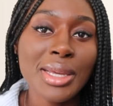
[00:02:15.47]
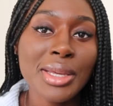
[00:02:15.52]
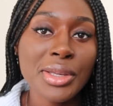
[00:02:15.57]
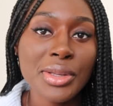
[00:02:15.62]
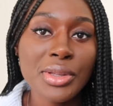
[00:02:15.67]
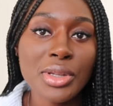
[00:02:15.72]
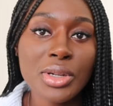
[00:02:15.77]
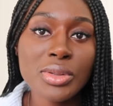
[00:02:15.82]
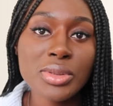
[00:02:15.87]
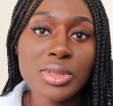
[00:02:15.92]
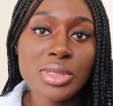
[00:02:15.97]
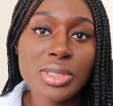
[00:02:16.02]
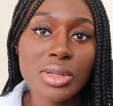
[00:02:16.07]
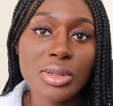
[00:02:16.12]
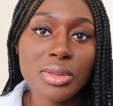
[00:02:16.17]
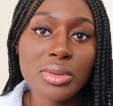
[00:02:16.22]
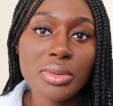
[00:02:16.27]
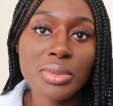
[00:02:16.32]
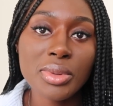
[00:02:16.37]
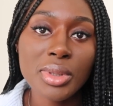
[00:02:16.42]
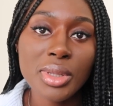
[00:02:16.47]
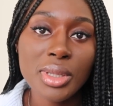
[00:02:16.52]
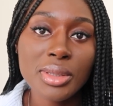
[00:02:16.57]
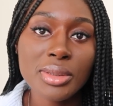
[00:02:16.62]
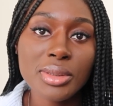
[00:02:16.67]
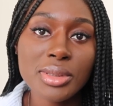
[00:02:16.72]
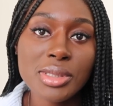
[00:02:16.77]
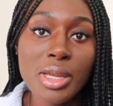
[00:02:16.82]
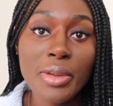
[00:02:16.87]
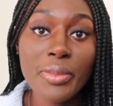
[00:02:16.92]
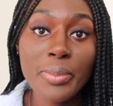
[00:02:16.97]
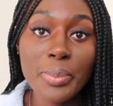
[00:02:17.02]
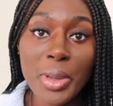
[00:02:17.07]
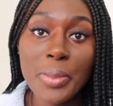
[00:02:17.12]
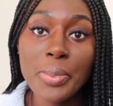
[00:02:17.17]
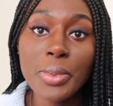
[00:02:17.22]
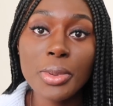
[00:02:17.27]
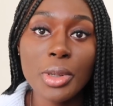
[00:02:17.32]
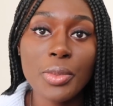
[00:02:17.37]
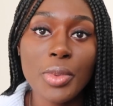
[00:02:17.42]
You know, so some
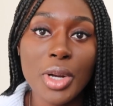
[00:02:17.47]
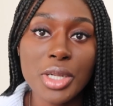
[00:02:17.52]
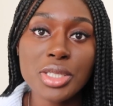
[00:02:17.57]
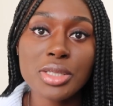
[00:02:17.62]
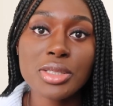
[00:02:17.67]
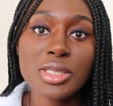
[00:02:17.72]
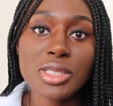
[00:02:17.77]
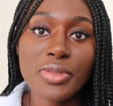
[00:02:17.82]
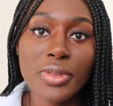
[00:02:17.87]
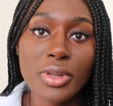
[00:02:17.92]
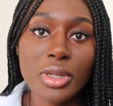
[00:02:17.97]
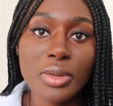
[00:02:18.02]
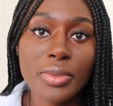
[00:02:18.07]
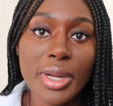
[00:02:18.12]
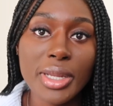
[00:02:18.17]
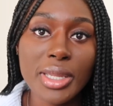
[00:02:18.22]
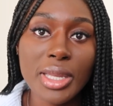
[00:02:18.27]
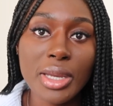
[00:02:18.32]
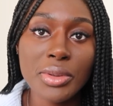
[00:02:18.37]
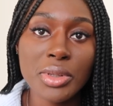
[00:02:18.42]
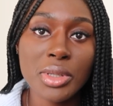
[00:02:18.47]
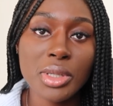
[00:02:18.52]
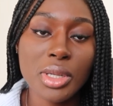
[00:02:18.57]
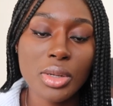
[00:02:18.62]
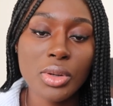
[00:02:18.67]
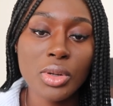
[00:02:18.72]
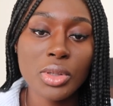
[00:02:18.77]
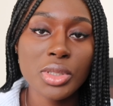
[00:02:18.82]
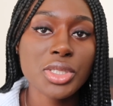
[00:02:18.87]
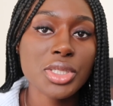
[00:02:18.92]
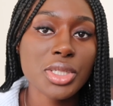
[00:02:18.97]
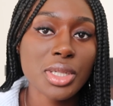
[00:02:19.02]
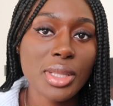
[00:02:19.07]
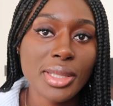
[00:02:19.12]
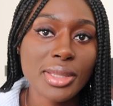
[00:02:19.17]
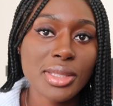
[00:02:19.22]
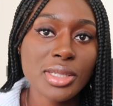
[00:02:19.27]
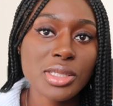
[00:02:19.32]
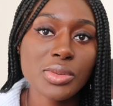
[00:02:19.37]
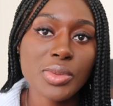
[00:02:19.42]
people are watching this video right now and you're like, holy shit,
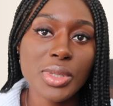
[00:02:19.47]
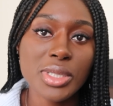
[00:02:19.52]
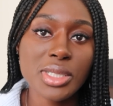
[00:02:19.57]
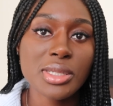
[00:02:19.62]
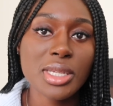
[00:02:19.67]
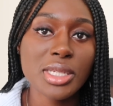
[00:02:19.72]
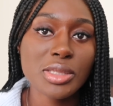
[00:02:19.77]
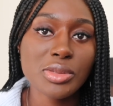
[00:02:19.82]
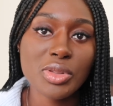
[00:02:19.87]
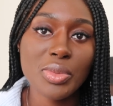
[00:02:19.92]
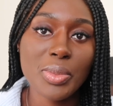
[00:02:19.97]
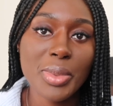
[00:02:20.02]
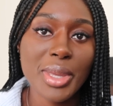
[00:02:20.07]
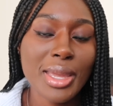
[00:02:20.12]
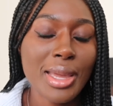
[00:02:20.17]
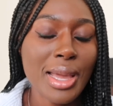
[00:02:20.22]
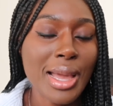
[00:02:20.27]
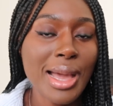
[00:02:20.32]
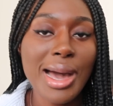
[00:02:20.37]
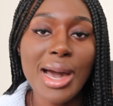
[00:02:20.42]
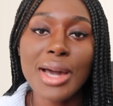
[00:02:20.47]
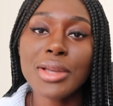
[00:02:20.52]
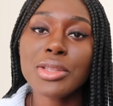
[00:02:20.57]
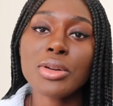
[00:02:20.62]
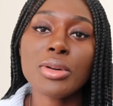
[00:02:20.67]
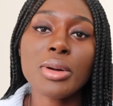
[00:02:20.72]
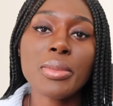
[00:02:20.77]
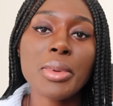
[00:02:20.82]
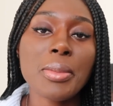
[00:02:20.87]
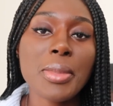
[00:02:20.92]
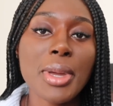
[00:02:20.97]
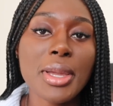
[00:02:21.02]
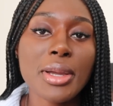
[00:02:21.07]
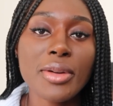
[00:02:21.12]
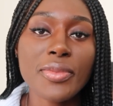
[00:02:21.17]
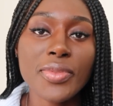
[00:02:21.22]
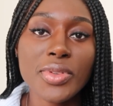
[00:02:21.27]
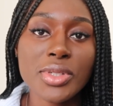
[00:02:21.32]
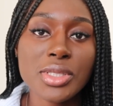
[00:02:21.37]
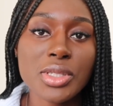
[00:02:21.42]
like this resonates with me. I know I'm in my
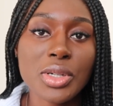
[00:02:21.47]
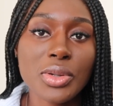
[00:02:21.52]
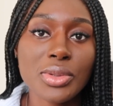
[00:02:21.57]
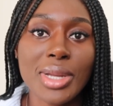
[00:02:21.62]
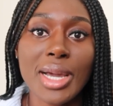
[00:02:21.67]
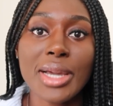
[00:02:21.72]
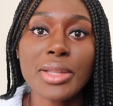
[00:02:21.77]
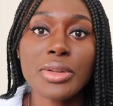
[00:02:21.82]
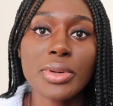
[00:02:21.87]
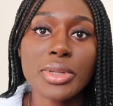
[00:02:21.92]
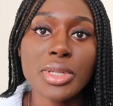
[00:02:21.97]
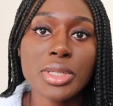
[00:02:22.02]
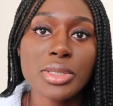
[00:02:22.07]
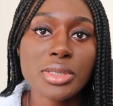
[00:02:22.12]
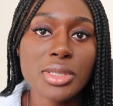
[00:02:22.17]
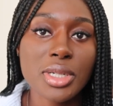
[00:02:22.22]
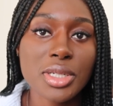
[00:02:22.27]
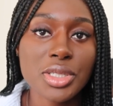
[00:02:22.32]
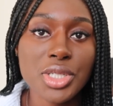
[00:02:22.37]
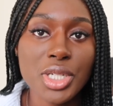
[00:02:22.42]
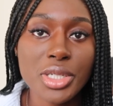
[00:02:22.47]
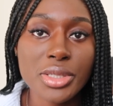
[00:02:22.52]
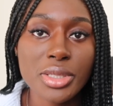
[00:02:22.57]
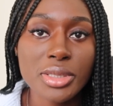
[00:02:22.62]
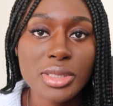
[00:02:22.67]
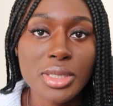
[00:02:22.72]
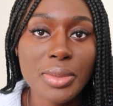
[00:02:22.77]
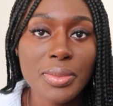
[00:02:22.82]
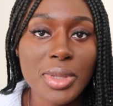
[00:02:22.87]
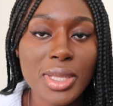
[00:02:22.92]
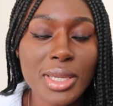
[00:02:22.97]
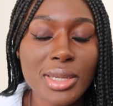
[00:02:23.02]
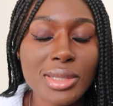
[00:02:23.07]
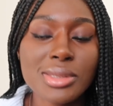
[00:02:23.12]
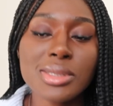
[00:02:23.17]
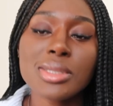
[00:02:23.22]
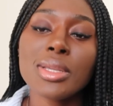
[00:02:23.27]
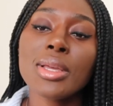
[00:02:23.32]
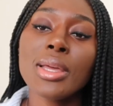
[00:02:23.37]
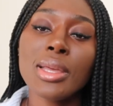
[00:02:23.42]
comfort zone. I know I need to start changing some
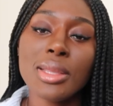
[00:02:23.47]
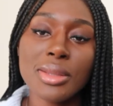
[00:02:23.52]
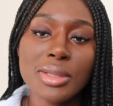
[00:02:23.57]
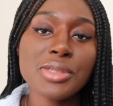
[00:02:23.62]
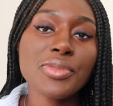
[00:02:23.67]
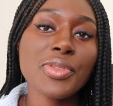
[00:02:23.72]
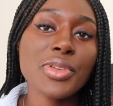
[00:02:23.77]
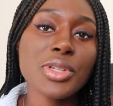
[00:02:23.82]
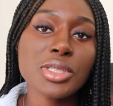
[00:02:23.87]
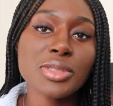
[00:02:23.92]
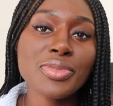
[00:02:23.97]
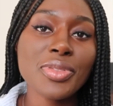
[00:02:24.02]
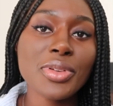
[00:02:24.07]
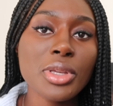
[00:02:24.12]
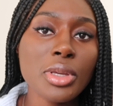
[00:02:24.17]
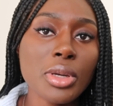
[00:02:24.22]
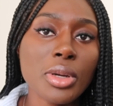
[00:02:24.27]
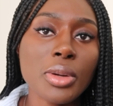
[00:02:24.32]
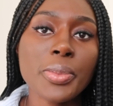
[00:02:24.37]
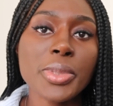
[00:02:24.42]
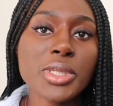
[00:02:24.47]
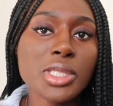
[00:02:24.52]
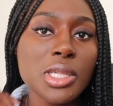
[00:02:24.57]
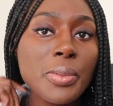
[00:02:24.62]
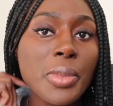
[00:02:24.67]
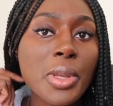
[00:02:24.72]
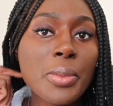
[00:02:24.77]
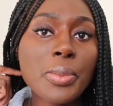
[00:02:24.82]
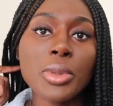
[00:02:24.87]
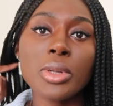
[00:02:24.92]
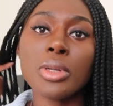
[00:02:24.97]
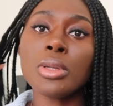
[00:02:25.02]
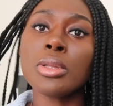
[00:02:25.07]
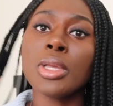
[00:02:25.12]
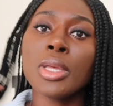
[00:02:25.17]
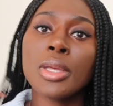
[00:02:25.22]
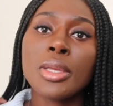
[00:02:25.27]
things. This video is for you. But some people,